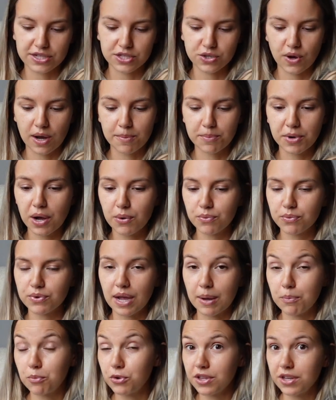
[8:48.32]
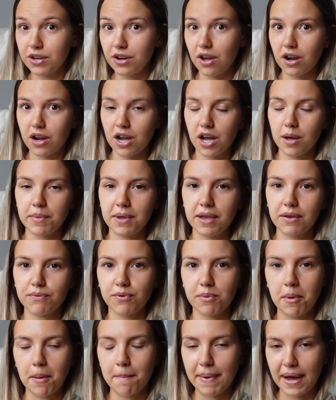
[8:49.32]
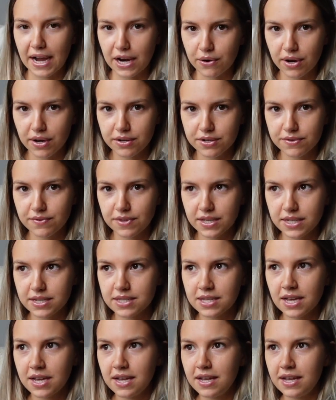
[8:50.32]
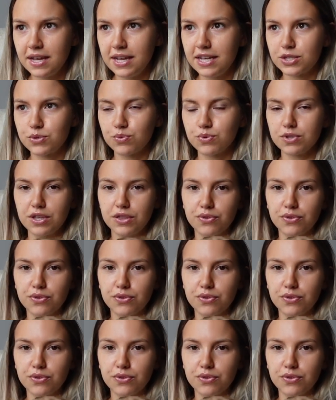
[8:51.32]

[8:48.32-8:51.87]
So I'm really not coming from a background of this. It's really